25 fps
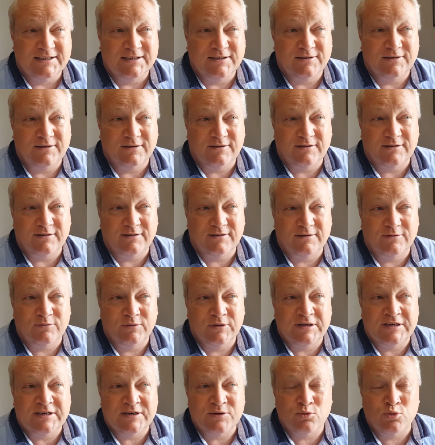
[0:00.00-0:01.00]
oh,
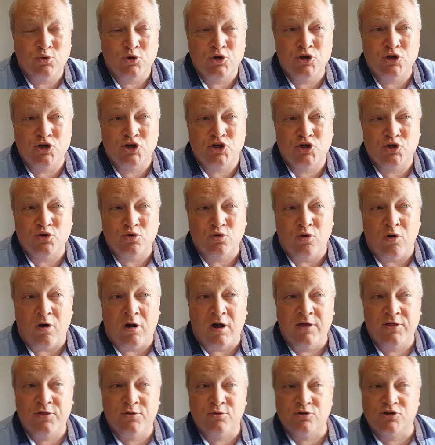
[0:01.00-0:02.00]
we weren't sure.
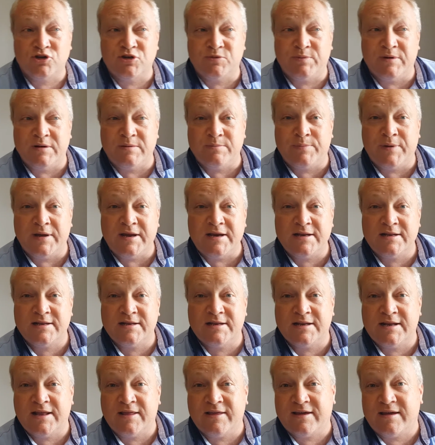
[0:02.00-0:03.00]
I thought she'd been beaten.
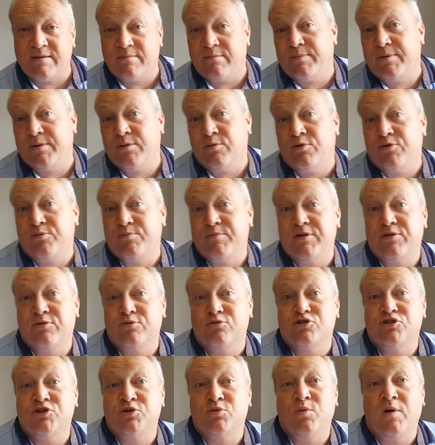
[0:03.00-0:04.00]
Another couple of people with me
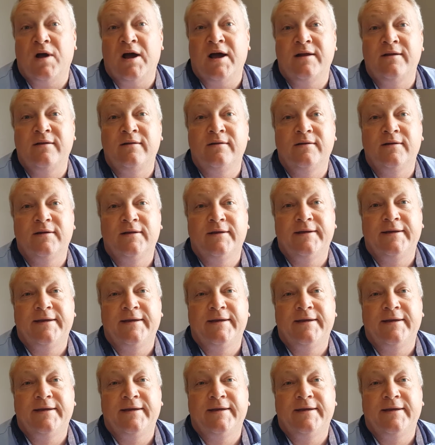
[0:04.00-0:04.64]
thought she'd won.